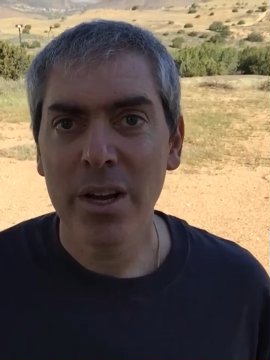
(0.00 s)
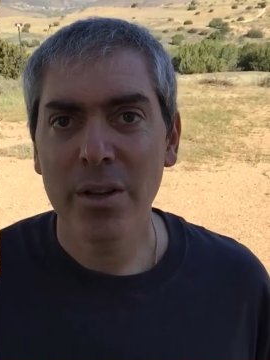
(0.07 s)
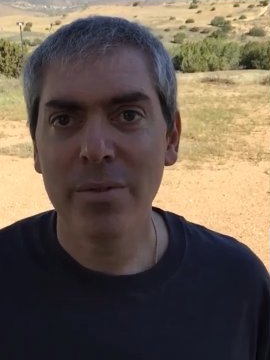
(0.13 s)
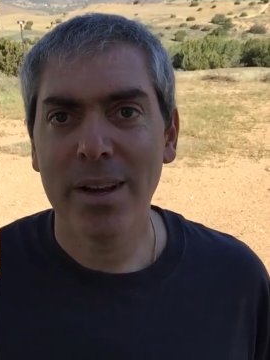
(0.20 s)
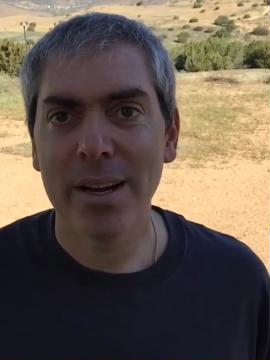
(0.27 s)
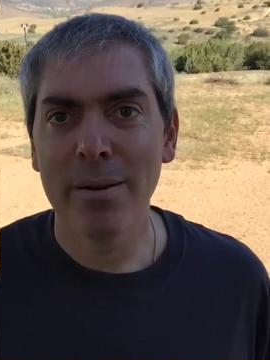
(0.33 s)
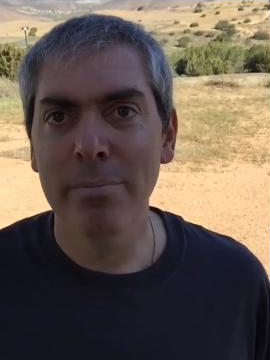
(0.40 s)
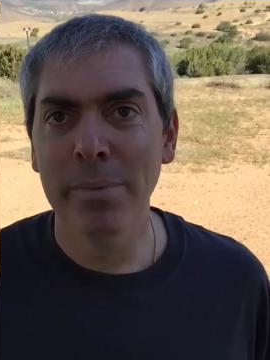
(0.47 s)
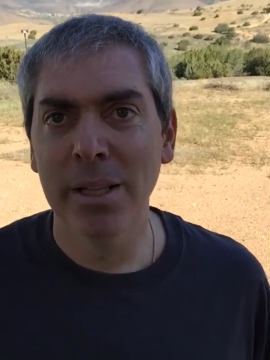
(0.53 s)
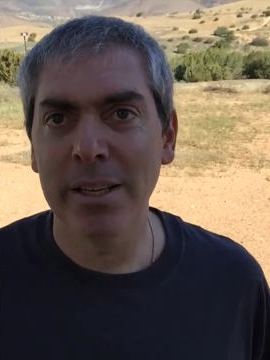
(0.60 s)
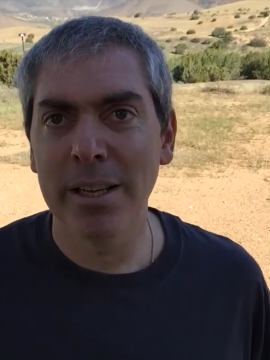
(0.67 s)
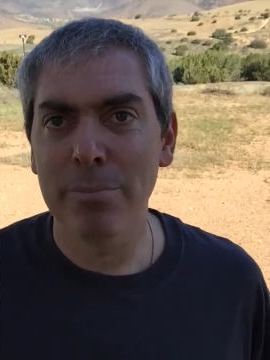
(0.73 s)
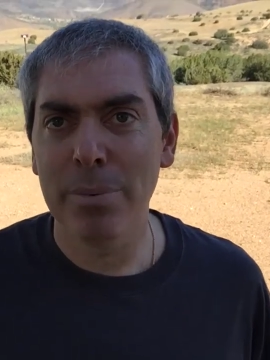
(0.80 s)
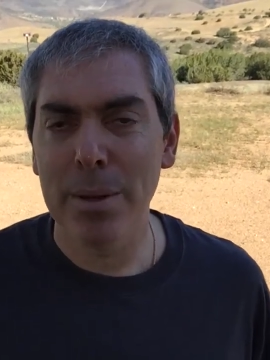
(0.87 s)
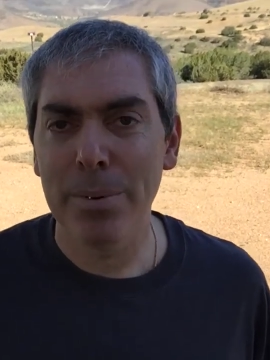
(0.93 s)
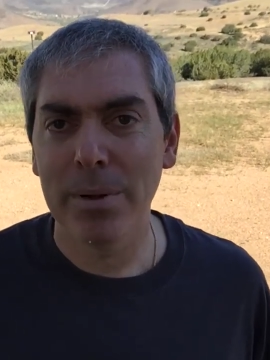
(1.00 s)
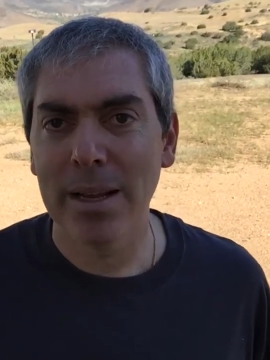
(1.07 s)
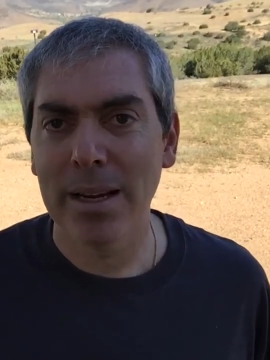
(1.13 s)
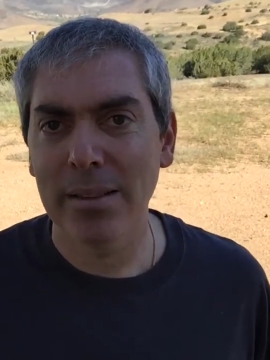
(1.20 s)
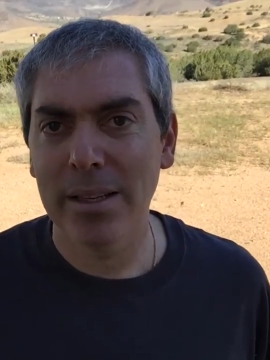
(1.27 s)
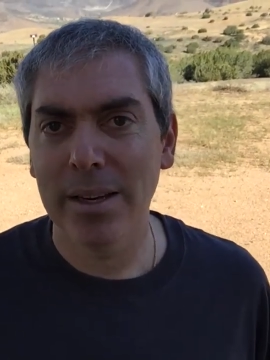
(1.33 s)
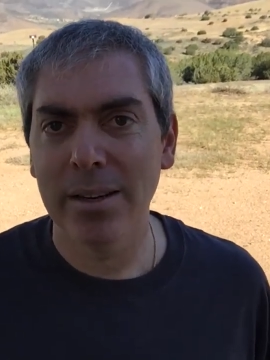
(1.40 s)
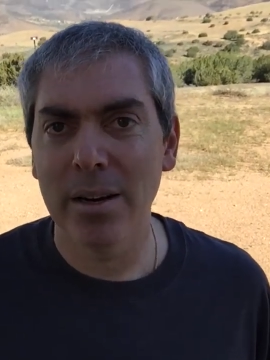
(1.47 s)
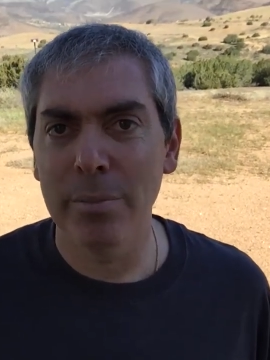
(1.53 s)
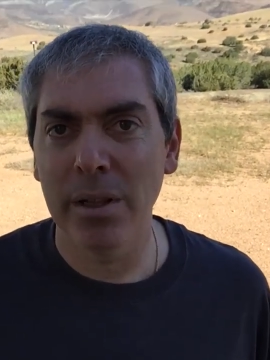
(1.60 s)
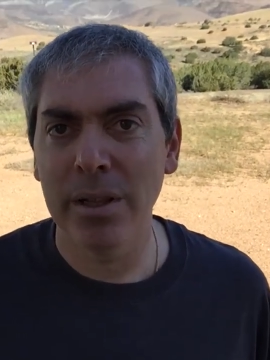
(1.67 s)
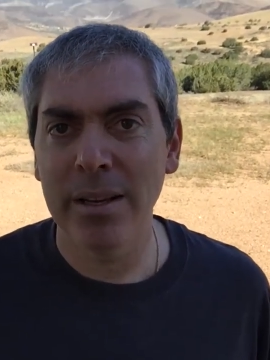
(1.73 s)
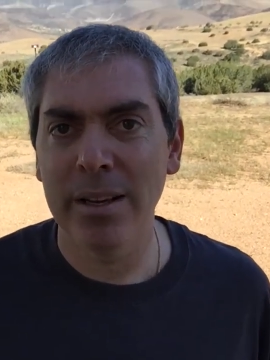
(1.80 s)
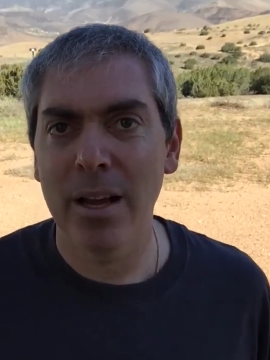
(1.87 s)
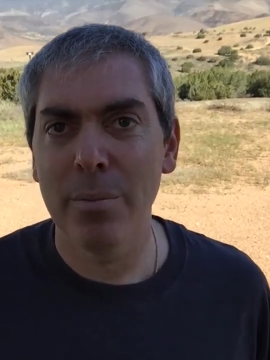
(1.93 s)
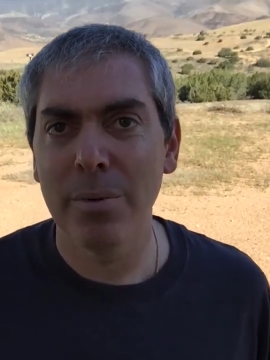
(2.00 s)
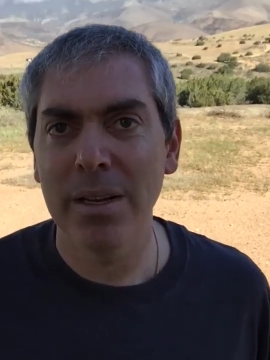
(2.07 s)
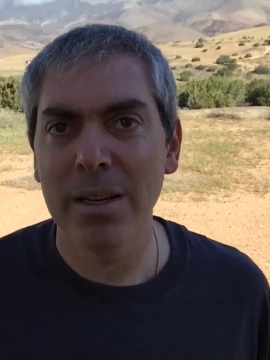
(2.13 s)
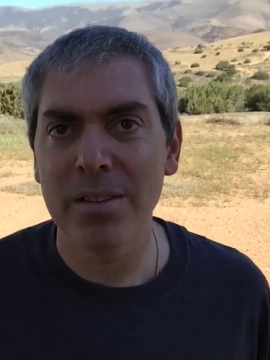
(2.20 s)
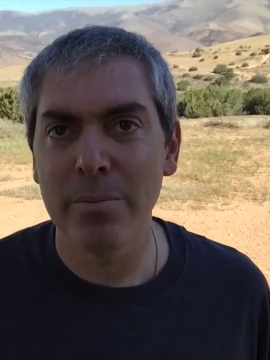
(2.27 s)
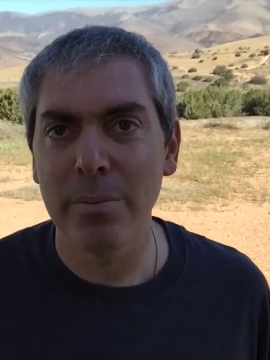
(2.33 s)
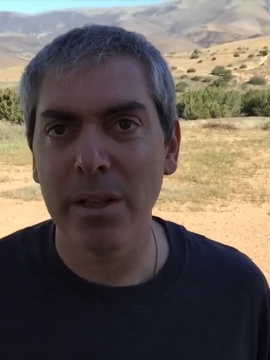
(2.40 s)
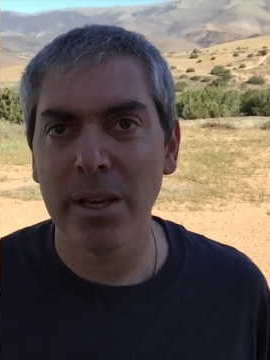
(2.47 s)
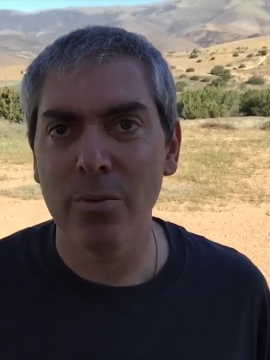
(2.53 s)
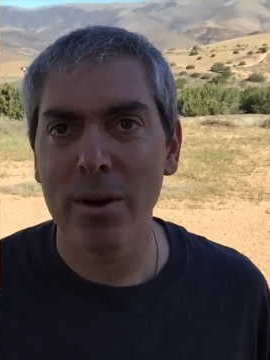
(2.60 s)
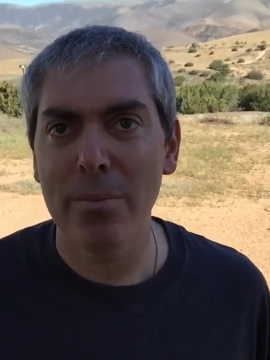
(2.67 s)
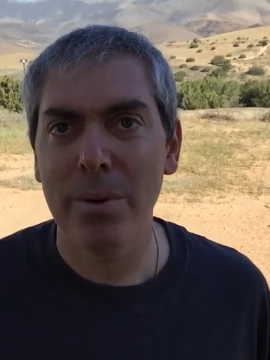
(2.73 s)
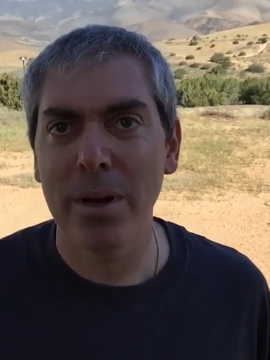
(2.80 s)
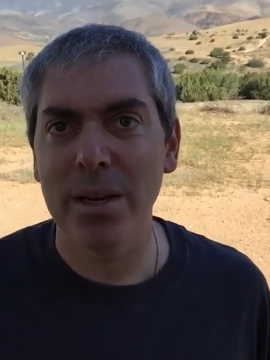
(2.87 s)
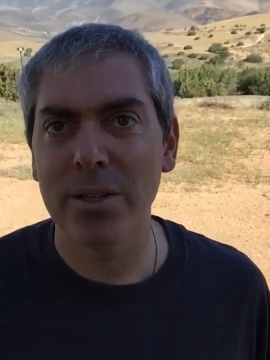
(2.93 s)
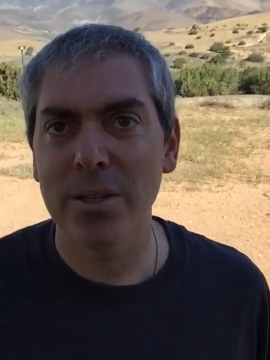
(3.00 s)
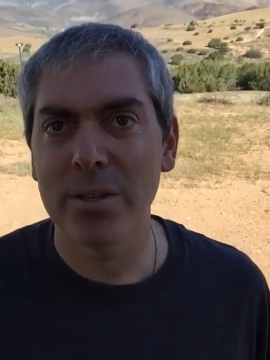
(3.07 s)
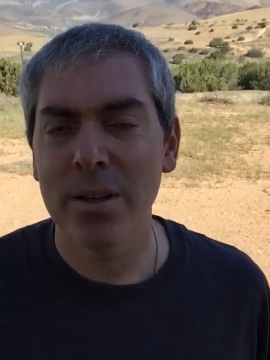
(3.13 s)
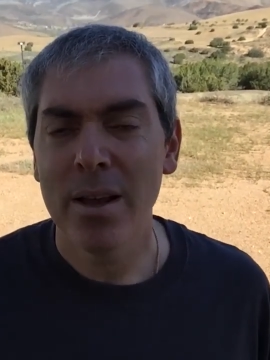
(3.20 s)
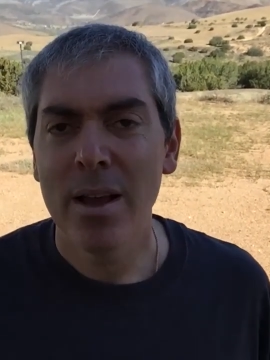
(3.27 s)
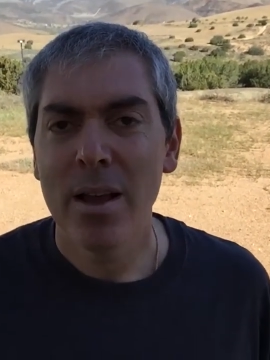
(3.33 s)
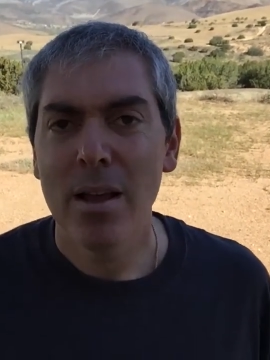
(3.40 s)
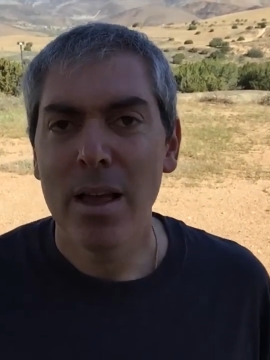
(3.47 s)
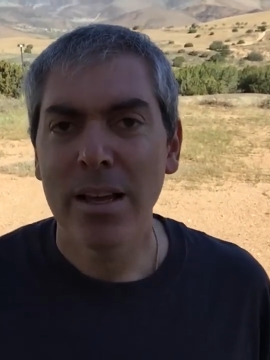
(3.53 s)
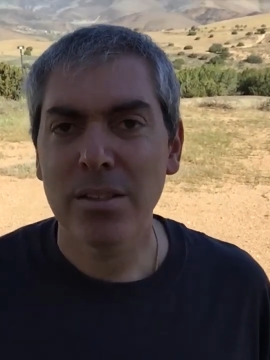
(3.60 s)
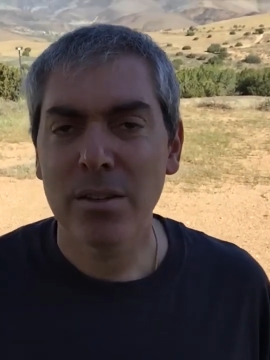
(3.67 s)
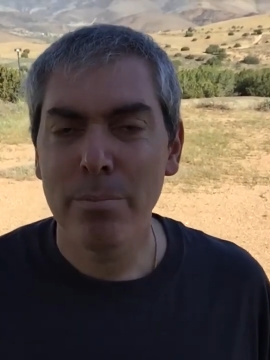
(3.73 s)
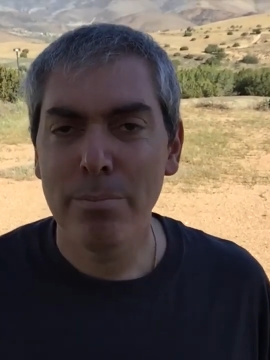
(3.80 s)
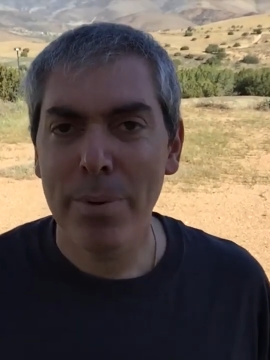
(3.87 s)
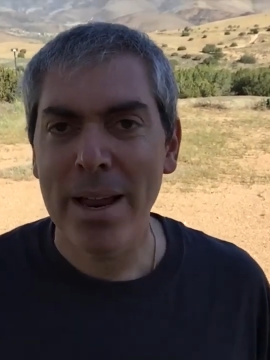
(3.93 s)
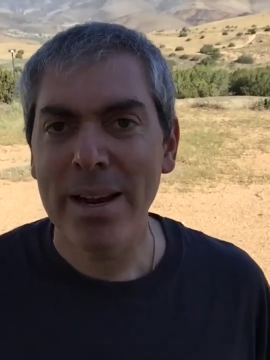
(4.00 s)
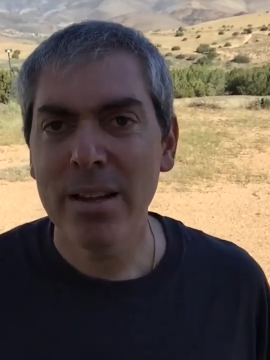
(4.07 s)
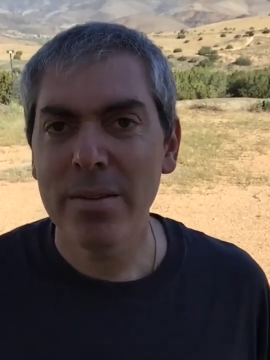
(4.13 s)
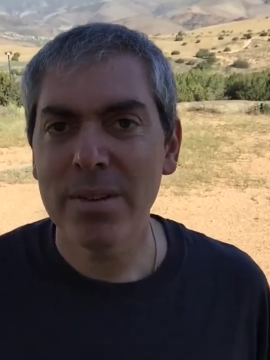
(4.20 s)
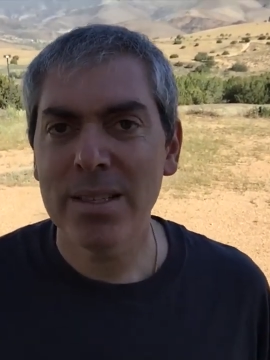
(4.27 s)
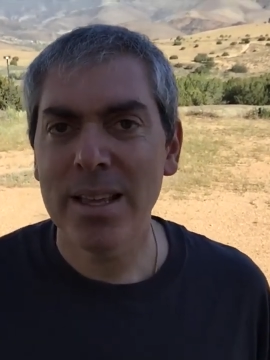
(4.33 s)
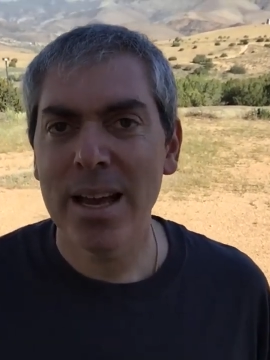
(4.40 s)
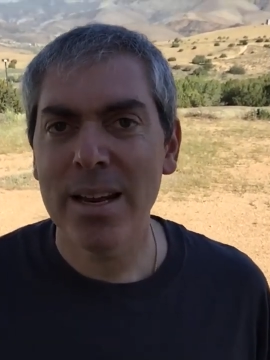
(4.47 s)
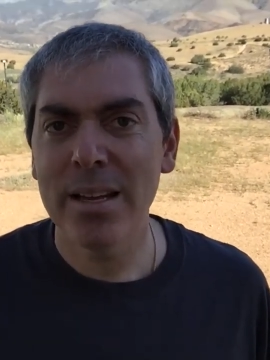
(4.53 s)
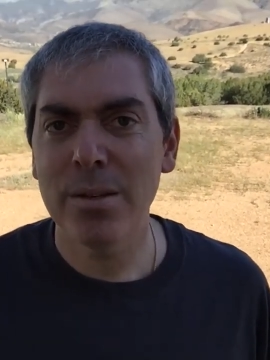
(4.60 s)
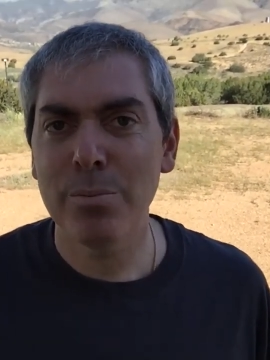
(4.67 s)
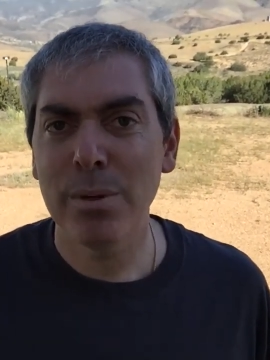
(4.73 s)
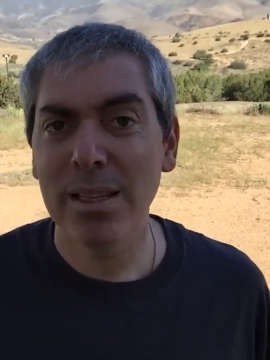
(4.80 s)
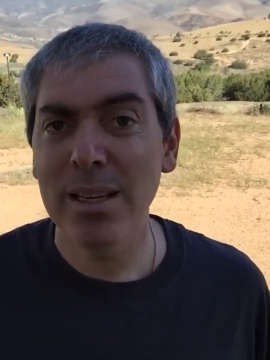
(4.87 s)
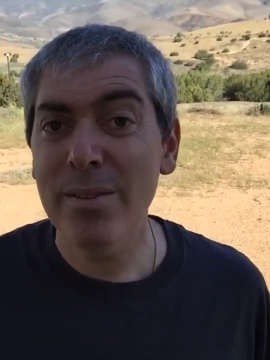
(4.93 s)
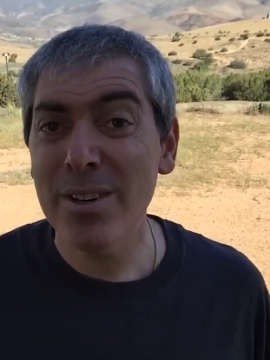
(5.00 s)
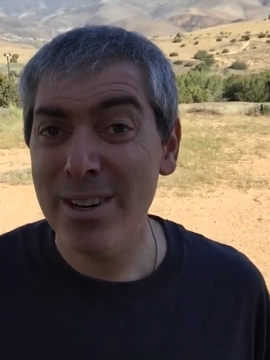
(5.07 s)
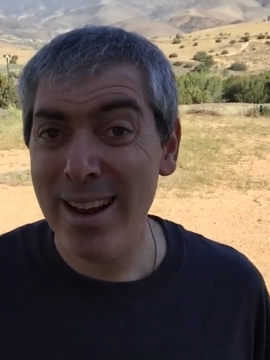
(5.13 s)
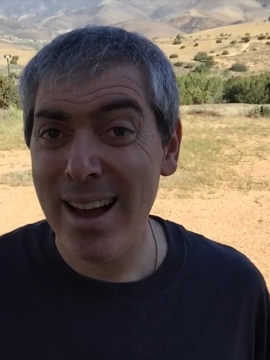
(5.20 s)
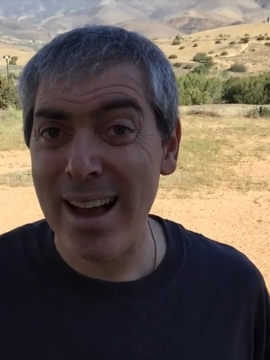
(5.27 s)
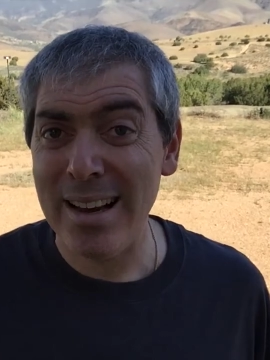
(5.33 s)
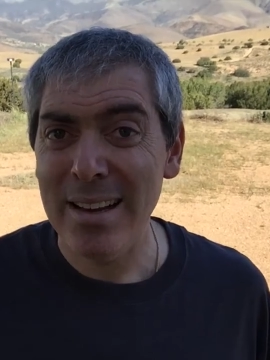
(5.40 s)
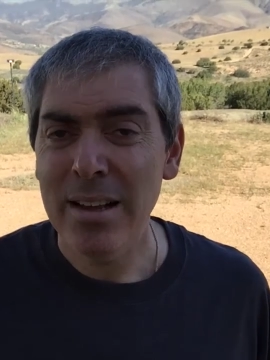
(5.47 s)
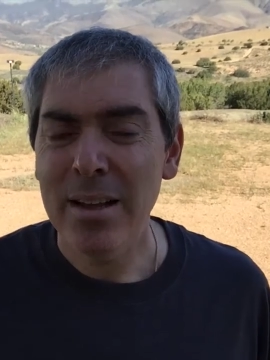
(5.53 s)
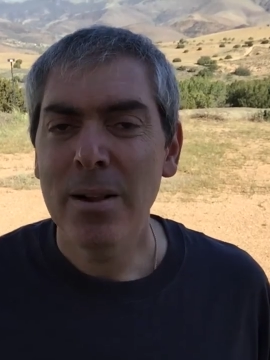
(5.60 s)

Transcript: you've got 1 million people out there and 1 million companies and 1 million web pages. As competitive as that is, believe it or not,